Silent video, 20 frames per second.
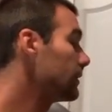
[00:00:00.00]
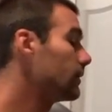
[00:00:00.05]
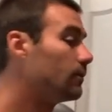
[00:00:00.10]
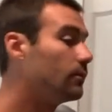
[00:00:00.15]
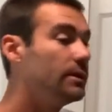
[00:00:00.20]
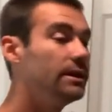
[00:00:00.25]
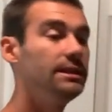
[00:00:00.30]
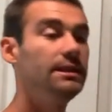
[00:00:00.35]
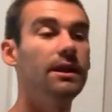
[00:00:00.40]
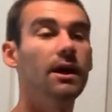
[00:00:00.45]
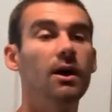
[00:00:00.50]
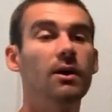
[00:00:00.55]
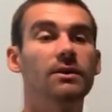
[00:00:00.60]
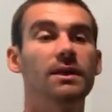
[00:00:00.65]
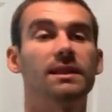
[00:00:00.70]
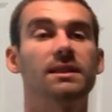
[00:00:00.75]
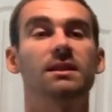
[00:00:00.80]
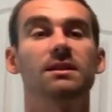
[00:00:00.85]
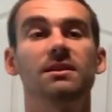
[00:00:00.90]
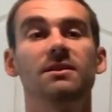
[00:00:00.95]
we know
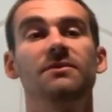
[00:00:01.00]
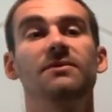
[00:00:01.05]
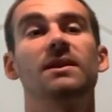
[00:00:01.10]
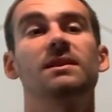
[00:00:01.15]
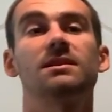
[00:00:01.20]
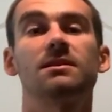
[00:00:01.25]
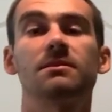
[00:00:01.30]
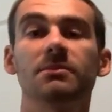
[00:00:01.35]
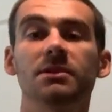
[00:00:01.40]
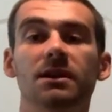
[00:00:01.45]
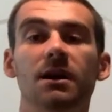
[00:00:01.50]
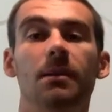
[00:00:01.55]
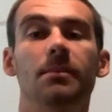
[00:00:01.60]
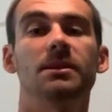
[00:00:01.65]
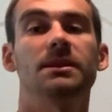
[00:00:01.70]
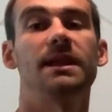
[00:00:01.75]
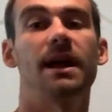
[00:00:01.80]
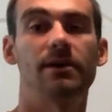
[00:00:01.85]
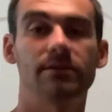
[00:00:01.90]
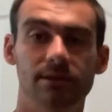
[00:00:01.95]
that the defense can be
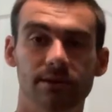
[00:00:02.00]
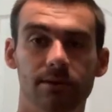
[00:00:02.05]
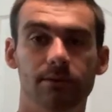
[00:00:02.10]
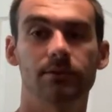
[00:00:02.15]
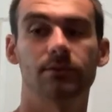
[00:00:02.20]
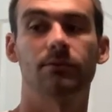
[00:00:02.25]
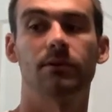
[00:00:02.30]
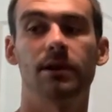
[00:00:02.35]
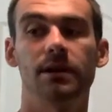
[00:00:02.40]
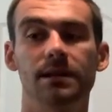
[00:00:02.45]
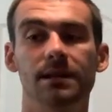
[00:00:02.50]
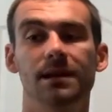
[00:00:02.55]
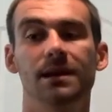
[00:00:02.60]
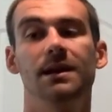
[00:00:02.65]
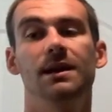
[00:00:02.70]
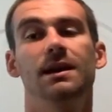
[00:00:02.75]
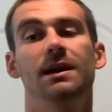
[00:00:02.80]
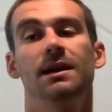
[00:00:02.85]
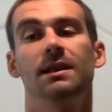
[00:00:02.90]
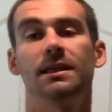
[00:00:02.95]
coming downhill on the run.
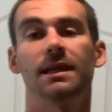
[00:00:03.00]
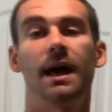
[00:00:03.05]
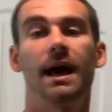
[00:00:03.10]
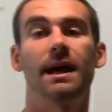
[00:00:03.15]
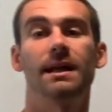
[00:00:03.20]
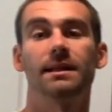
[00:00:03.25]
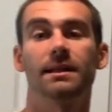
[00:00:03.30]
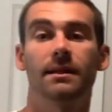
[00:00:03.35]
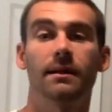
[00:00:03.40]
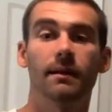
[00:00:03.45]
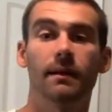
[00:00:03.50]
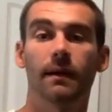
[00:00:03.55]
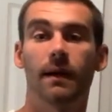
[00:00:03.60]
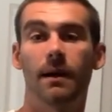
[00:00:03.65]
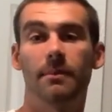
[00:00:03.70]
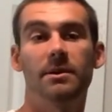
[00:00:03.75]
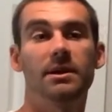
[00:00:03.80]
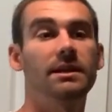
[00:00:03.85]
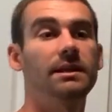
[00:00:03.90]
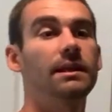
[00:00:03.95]
That, I
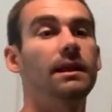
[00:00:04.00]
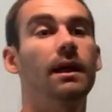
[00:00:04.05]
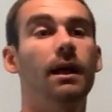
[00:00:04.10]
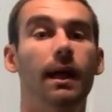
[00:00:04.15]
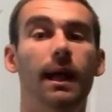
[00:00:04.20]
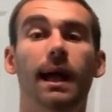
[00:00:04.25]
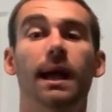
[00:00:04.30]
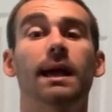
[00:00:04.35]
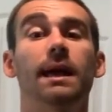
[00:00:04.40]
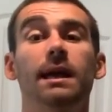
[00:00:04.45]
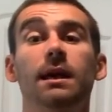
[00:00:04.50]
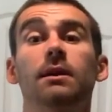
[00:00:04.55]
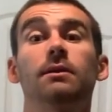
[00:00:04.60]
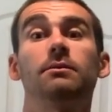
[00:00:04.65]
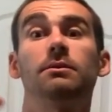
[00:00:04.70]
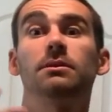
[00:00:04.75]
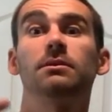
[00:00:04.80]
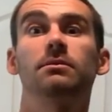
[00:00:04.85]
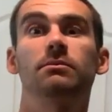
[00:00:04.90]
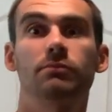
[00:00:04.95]
mean, heck, it
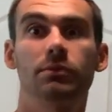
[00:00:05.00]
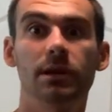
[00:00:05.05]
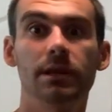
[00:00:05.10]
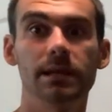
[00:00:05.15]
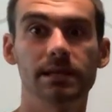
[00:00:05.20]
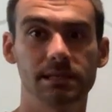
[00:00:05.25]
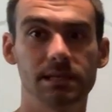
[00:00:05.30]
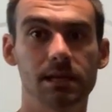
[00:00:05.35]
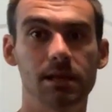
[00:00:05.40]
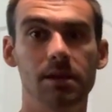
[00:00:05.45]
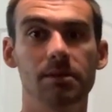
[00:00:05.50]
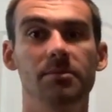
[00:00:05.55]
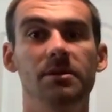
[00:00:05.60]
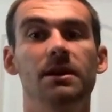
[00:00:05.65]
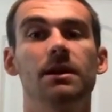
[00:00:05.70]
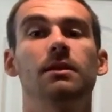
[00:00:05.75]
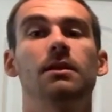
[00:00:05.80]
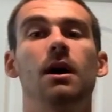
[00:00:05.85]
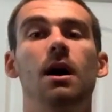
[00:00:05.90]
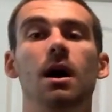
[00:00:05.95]
could realistically be
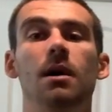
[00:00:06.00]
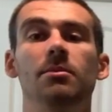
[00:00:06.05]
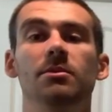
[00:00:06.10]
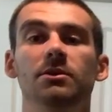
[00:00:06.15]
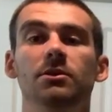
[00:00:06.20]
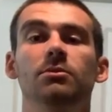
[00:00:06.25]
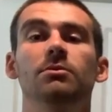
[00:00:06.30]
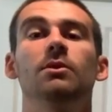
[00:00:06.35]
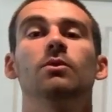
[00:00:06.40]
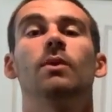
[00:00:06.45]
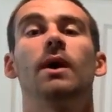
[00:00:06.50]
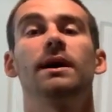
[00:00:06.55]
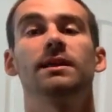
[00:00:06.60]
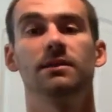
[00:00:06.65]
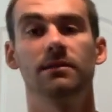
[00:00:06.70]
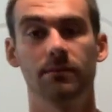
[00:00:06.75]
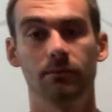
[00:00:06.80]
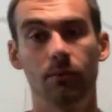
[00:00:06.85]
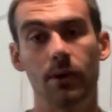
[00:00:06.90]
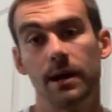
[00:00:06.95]
a lob and you'll be
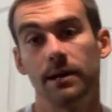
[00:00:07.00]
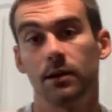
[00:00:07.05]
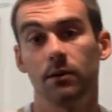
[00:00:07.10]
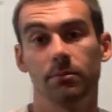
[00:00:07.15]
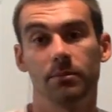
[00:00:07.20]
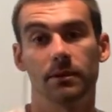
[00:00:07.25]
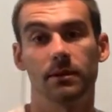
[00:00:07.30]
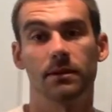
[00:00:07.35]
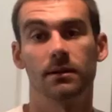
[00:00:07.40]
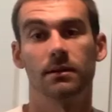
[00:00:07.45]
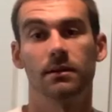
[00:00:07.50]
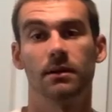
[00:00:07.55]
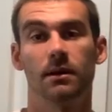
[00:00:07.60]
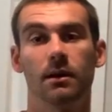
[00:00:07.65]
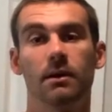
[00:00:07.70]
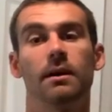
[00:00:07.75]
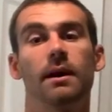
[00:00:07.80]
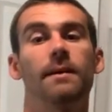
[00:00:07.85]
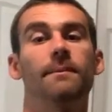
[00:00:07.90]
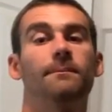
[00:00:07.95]
wide open,
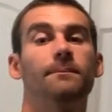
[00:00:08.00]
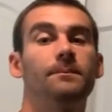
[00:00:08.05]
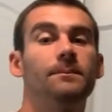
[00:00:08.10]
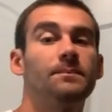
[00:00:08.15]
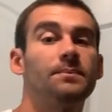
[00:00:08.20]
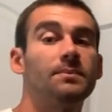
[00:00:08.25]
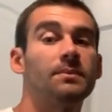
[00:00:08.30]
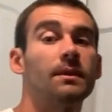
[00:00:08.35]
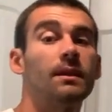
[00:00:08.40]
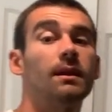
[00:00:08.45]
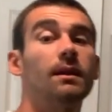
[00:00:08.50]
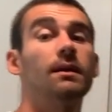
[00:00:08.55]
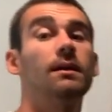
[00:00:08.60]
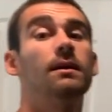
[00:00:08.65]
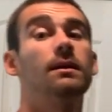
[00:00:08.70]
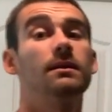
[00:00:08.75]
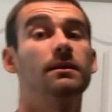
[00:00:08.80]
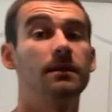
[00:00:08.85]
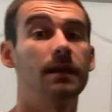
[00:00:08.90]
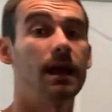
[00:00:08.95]
okay?
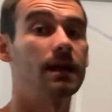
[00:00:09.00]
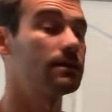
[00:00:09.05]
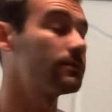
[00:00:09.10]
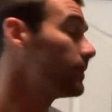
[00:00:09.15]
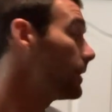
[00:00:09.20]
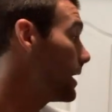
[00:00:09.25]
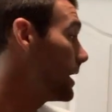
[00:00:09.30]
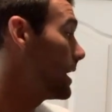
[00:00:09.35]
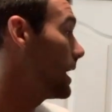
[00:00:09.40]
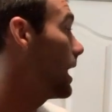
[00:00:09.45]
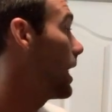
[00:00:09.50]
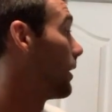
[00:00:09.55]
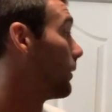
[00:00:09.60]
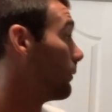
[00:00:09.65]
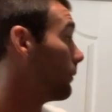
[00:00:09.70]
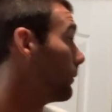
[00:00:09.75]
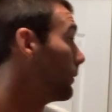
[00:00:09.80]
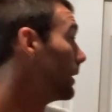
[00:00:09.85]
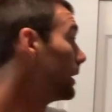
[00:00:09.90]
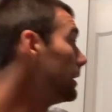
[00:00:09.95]
That's why I
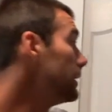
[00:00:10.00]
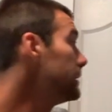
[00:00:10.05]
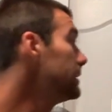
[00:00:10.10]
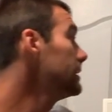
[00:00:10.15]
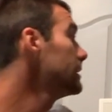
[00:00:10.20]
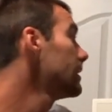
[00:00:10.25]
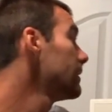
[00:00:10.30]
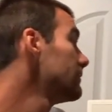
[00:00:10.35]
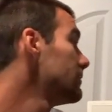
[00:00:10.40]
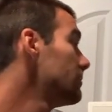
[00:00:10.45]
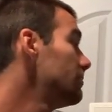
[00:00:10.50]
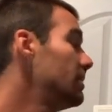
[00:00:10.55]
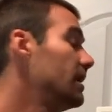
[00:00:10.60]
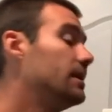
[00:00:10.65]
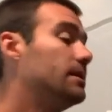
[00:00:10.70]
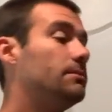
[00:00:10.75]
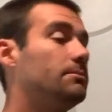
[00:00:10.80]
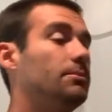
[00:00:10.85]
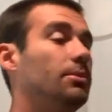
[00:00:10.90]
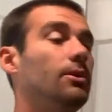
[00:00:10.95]
really love the
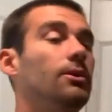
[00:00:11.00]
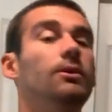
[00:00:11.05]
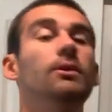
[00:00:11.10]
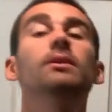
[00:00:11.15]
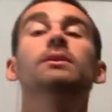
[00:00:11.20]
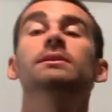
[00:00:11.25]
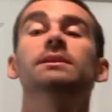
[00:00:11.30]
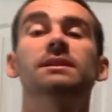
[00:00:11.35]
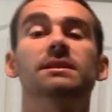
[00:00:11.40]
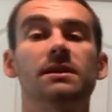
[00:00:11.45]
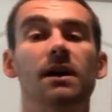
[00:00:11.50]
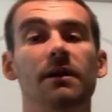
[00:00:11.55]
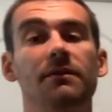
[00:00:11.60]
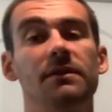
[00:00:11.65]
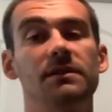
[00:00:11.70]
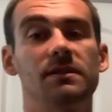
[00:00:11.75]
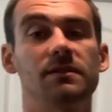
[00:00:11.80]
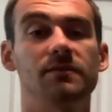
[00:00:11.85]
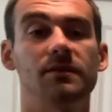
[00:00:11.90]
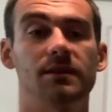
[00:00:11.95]
pin and pull in this
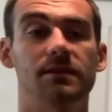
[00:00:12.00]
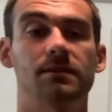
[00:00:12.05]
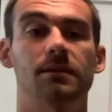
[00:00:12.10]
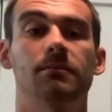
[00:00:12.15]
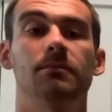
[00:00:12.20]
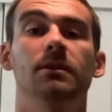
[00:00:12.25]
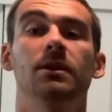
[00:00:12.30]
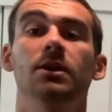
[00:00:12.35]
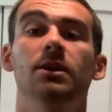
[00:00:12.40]
offensive system.